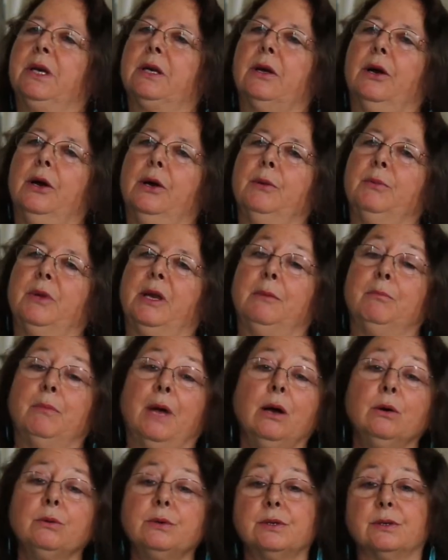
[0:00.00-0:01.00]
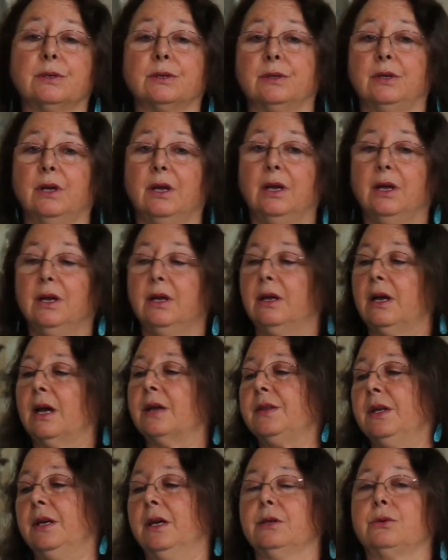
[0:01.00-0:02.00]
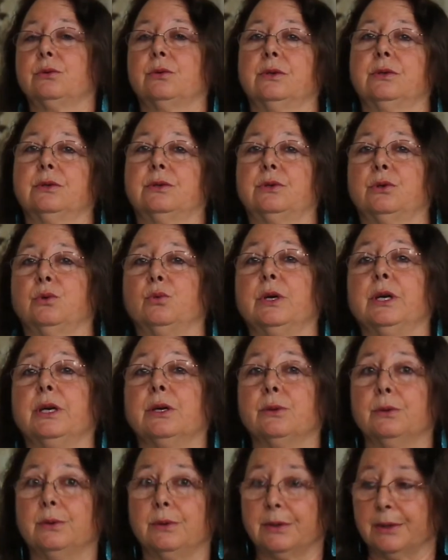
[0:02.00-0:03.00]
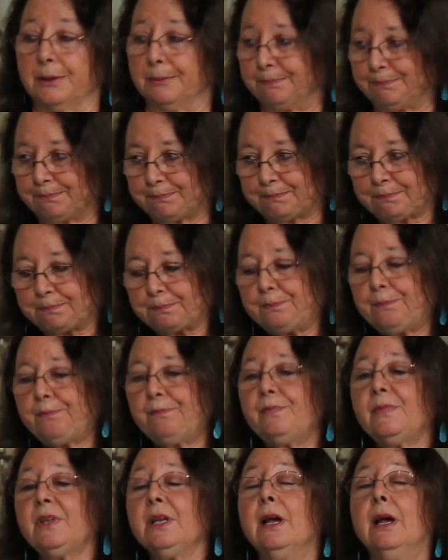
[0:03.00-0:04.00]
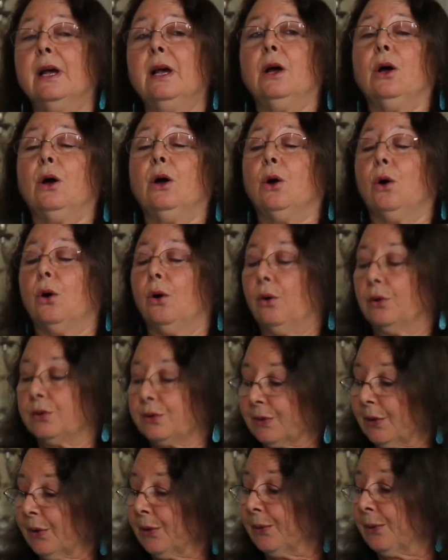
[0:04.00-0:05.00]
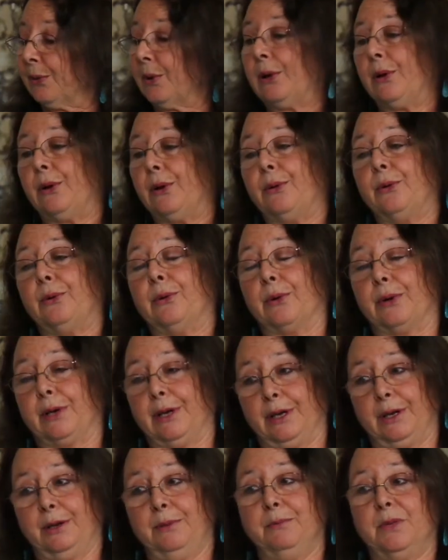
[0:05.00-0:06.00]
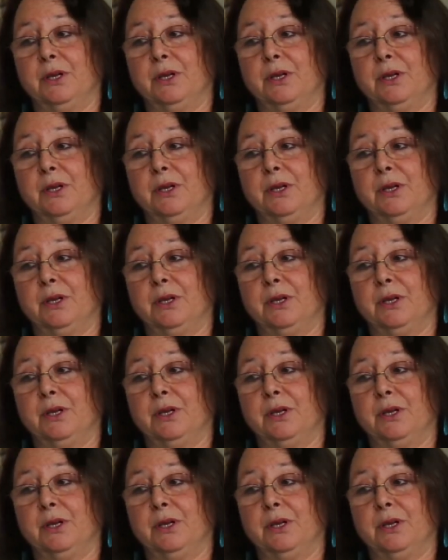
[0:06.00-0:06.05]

become a mountain at the entrance to Wirikuta. So, okay,